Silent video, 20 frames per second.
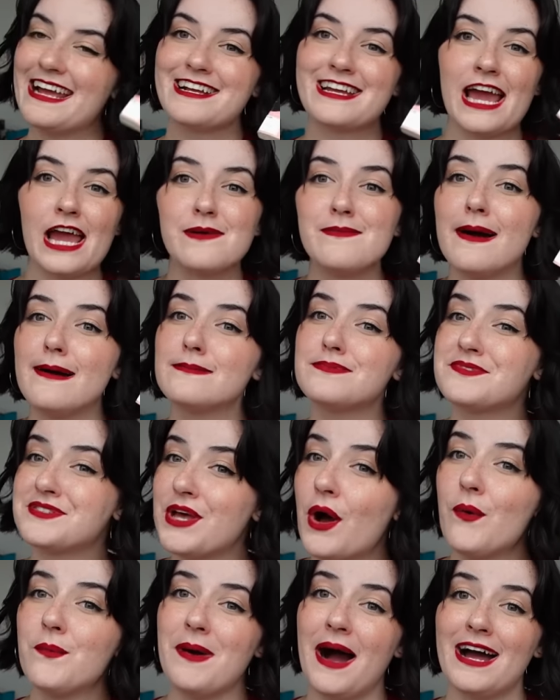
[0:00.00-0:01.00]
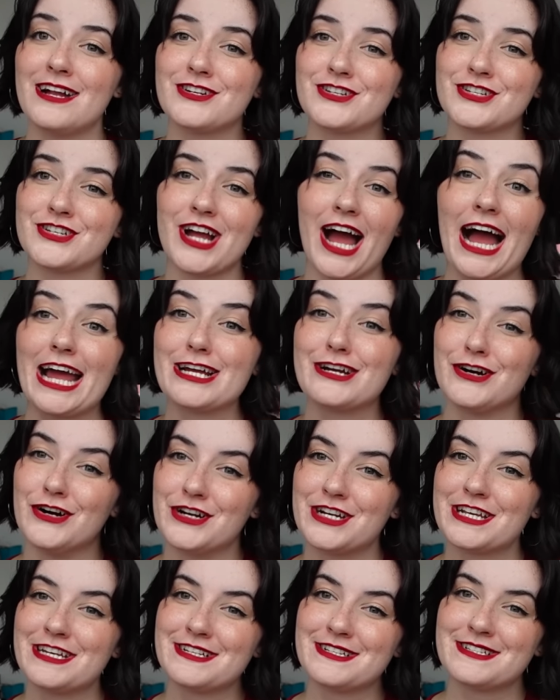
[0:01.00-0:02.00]
It came up so much I
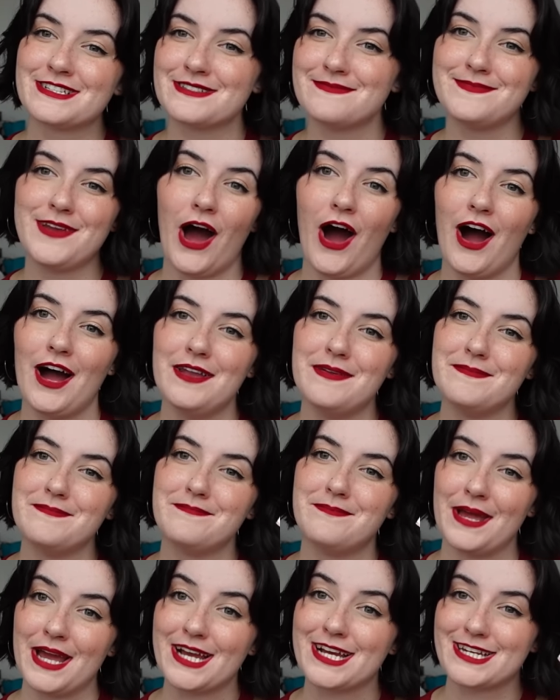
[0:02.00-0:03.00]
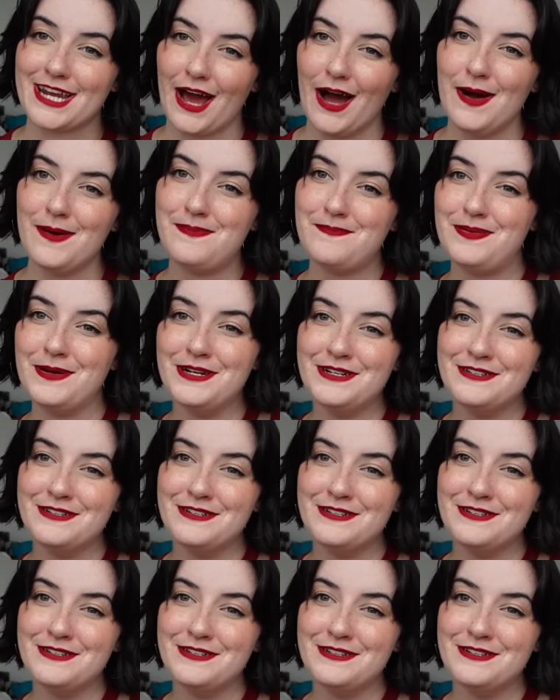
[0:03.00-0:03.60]
couldn't not pick it up.